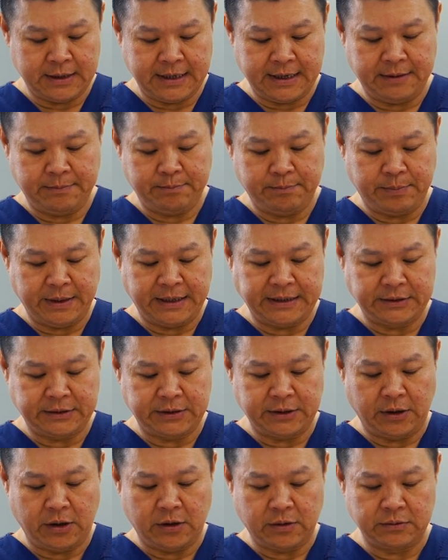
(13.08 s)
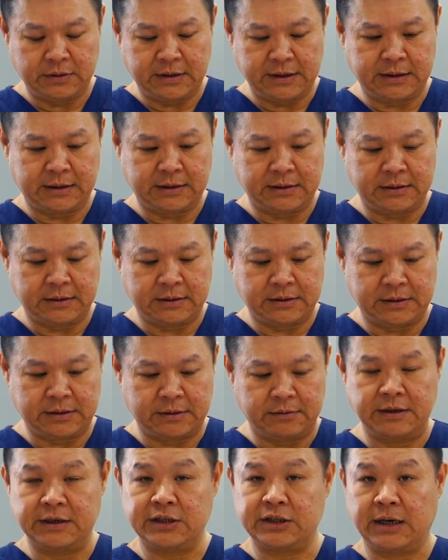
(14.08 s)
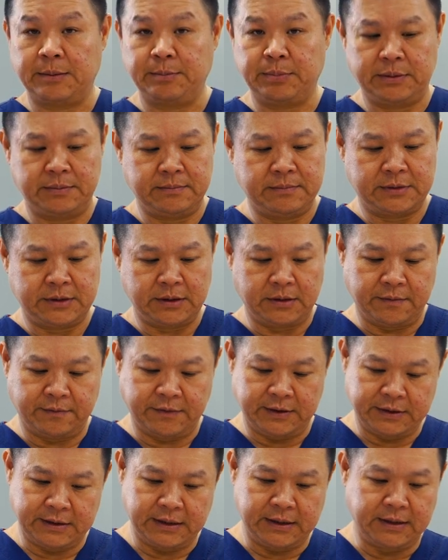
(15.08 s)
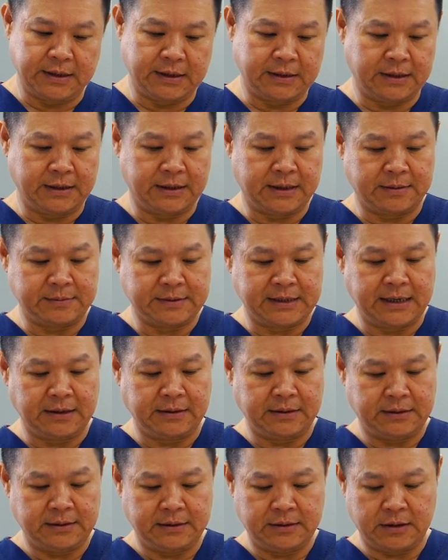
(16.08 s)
Okay, best to hold the syringe up, so obviously nothing comes out.